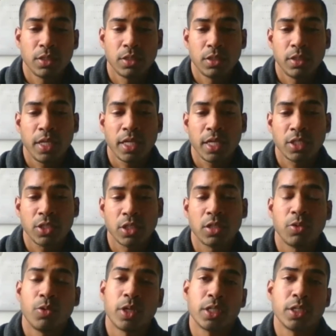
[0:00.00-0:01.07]
Next, you're
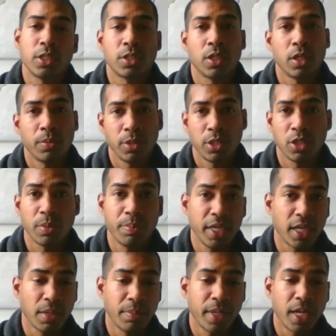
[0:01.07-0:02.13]
going to want to determine your
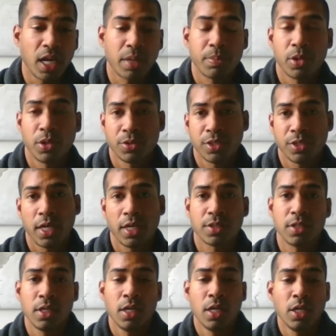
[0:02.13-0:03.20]
pick and pack
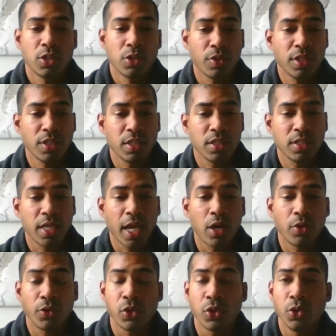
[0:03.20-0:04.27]
process. So this is
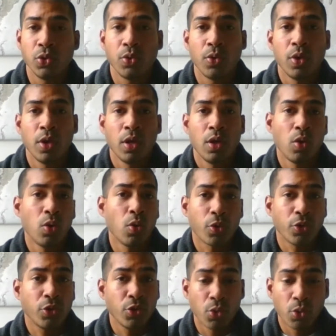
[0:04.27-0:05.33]
how you
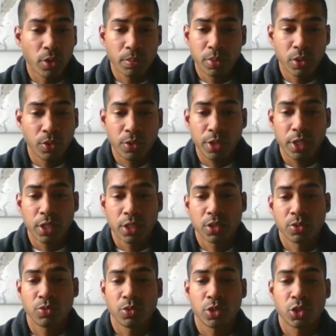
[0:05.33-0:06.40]
or your
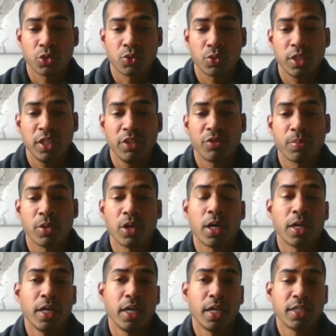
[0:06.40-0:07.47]
employees retrieve
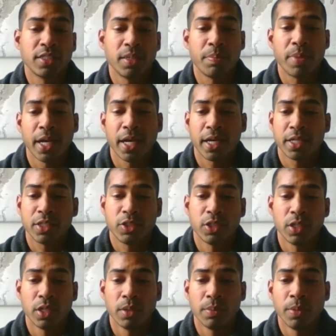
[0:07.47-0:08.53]
products and package
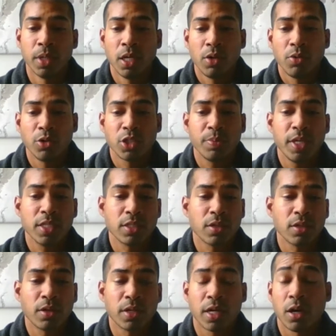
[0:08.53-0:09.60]
them, which may
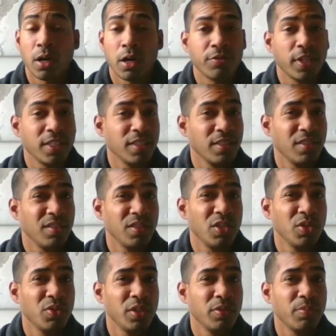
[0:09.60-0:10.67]
start off as an
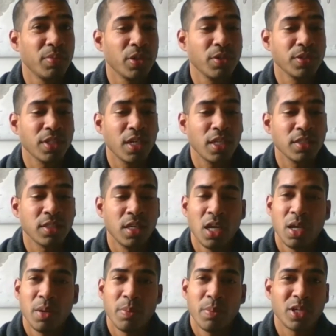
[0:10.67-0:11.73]
intuitive process,
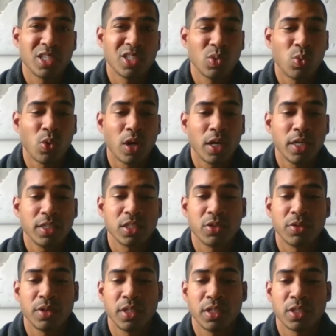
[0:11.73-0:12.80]
but it's wise to
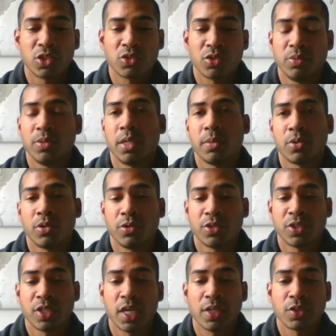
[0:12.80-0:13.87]
create a streamlined
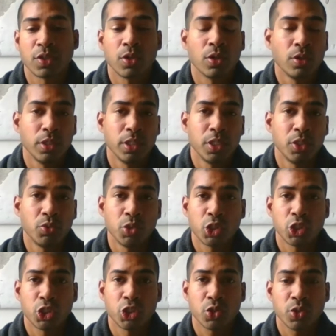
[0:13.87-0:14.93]
process early to
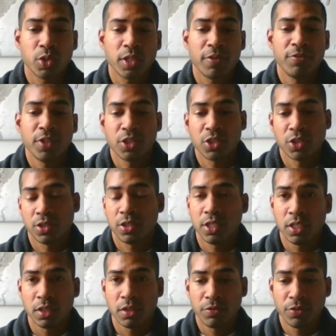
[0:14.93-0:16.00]
ensure efficiency
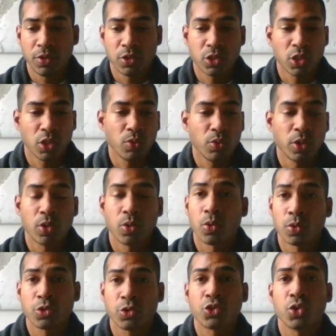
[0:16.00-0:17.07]
in the future when
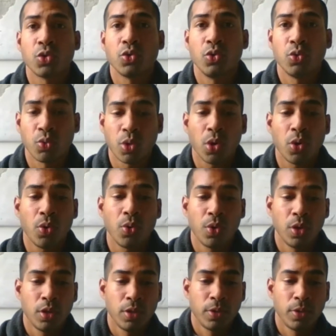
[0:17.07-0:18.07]
orders grow.